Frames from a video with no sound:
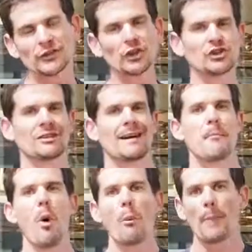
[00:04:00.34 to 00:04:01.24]
so you can generate
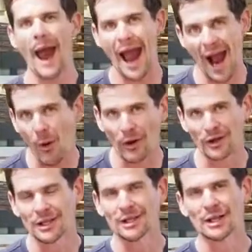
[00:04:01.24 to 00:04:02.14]
more power.
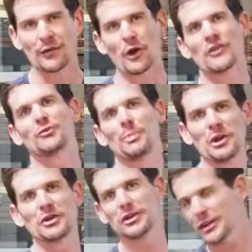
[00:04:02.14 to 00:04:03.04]
If you've got these
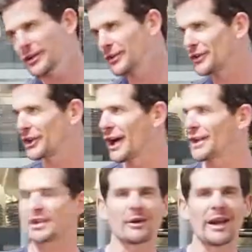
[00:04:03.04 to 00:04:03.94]
big gears, you
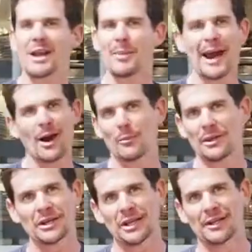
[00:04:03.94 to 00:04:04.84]
can't generate any power with
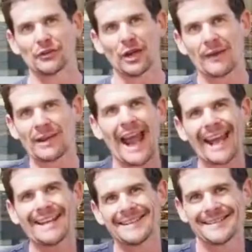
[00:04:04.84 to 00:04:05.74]
big gears. You've got to have
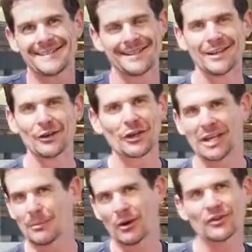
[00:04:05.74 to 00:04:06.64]
cadence, like a
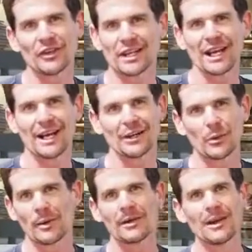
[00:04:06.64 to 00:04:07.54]
gearbox in the car. You
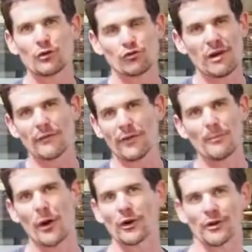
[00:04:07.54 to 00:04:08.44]
want to rev the
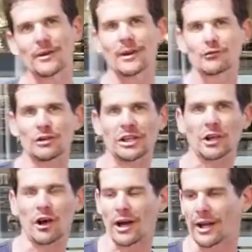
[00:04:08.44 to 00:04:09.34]
motor really
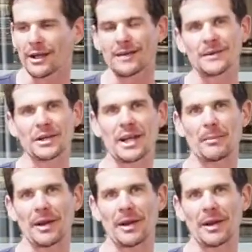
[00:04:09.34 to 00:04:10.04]
high, you can get